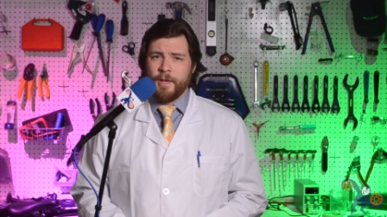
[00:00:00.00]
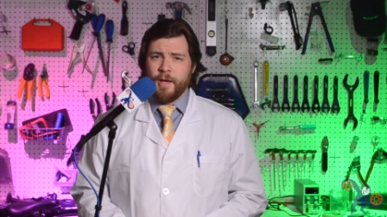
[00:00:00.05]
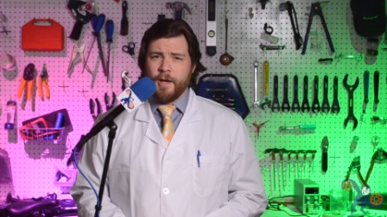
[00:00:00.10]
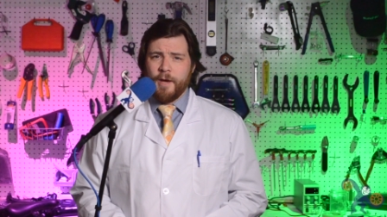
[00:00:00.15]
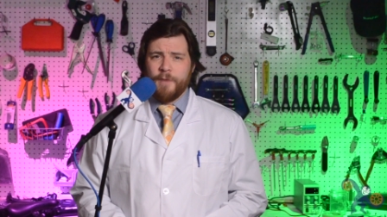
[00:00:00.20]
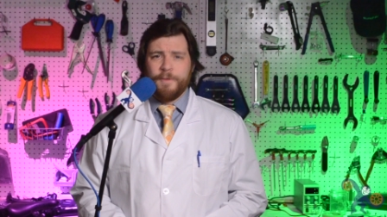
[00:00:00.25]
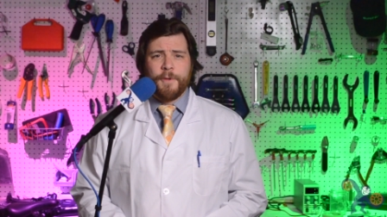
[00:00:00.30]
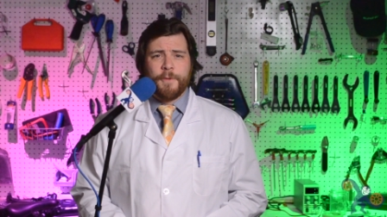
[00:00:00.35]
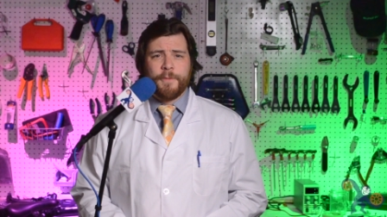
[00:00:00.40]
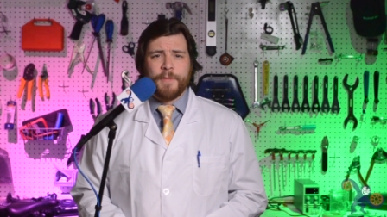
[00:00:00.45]

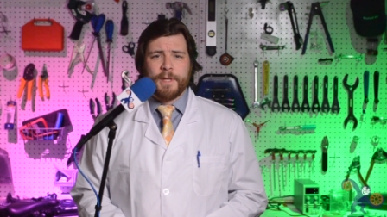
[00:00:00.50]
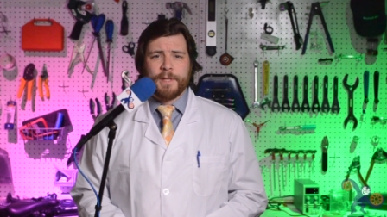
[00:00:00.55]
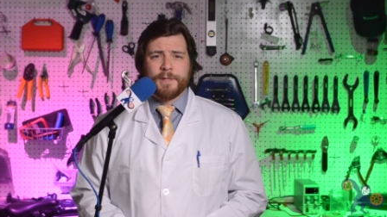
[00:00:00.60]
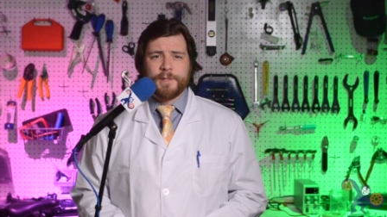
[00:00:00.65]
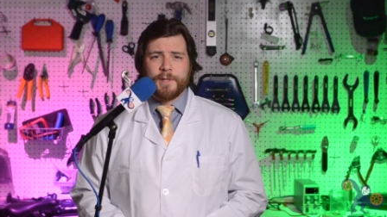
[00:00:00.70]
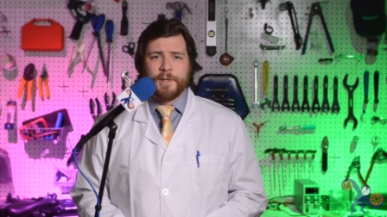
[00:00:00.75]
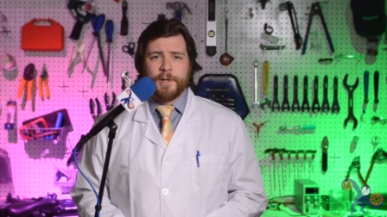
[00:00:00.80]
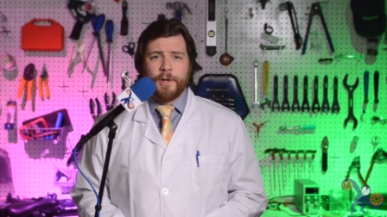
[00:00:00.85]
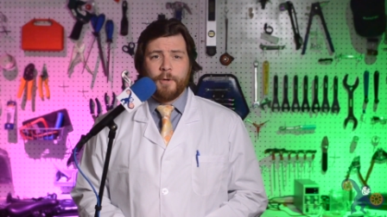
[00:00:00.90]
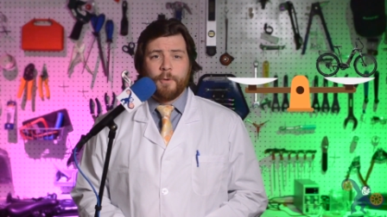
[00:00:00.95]
A few things
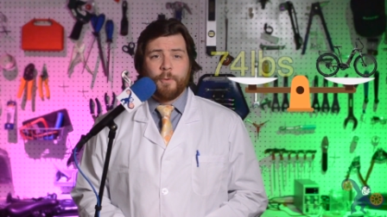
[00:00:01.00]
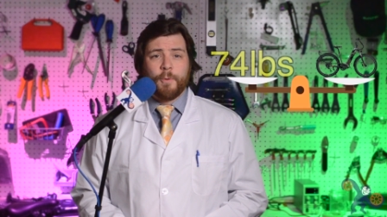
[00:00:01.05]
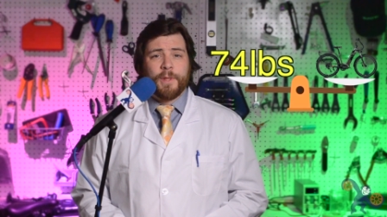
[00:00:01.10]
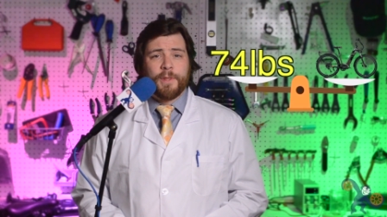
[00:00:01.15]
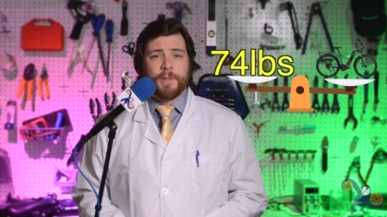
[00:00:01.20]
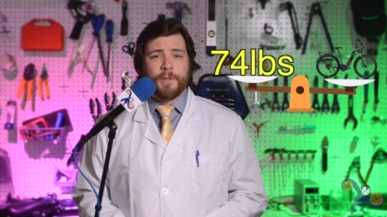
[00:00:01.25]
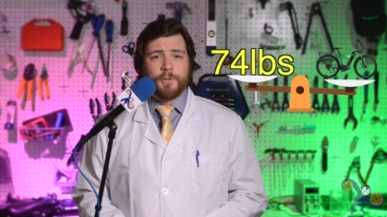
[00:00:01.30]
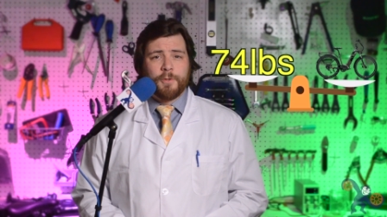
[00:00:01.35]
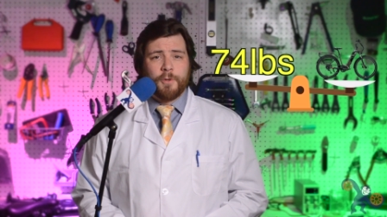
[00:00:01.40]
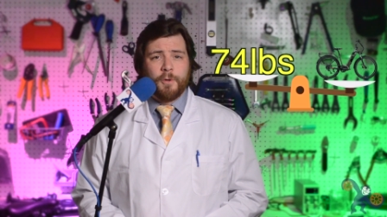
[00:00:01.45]
to note with
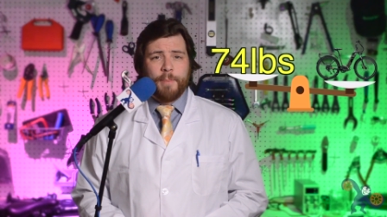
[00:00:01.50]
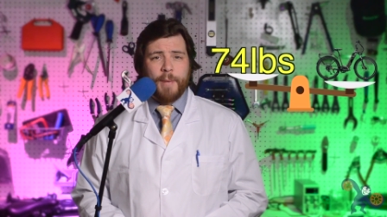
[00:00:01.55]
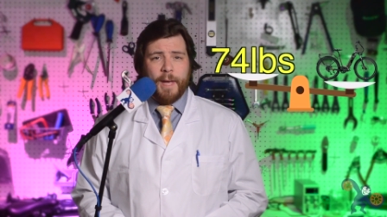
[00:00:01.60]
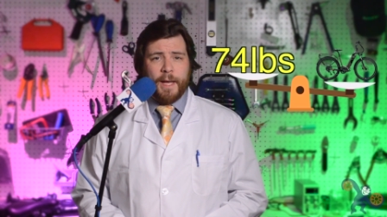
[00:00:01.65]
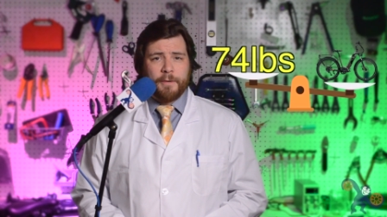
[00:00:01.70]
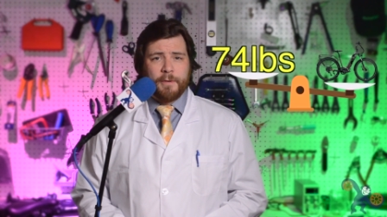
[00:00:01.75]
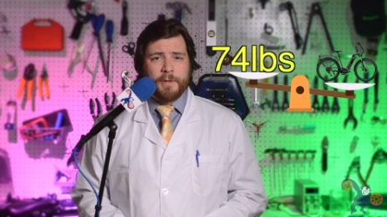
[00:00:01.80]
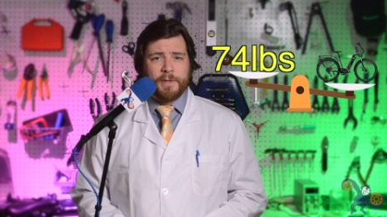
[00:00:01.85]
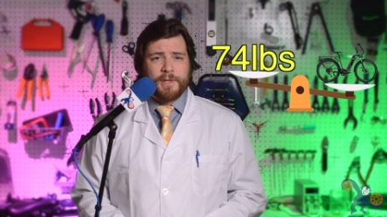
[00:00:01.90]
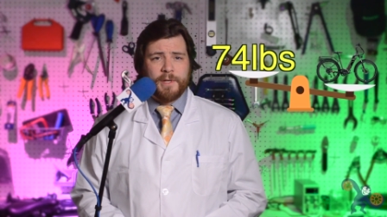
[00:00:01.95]
the dual
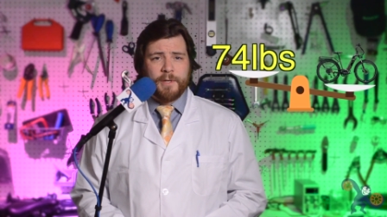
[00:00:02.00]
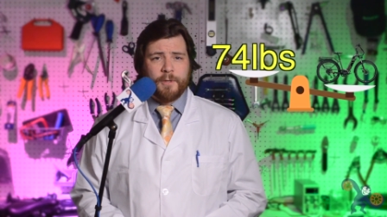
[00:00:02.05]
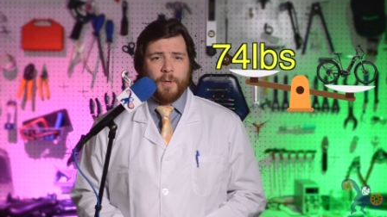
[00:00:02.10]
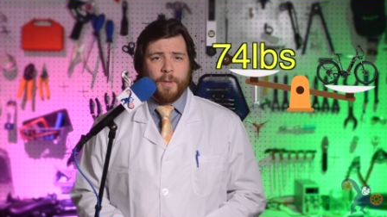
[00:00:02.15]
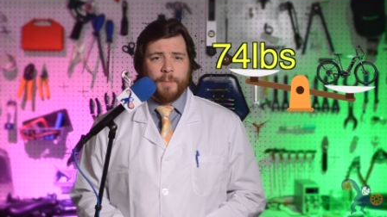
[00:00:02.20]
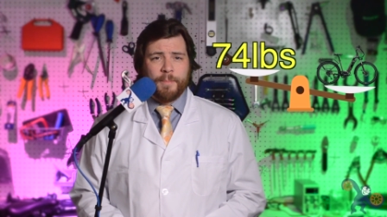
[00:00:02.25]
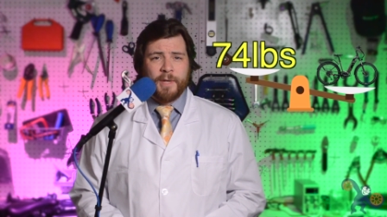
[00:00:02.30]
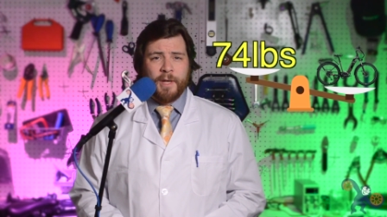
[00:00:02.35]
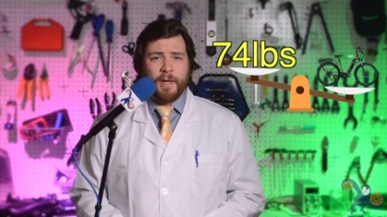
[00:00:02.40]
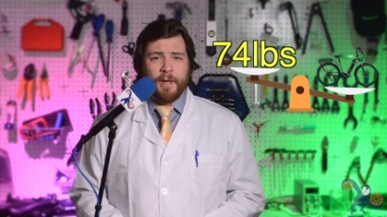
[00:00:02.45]
batteries
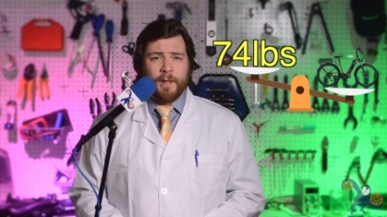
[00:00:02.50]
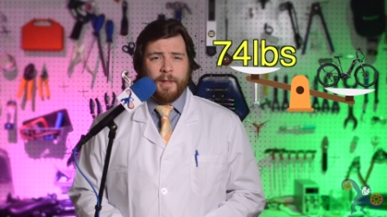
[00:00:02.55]
equipped,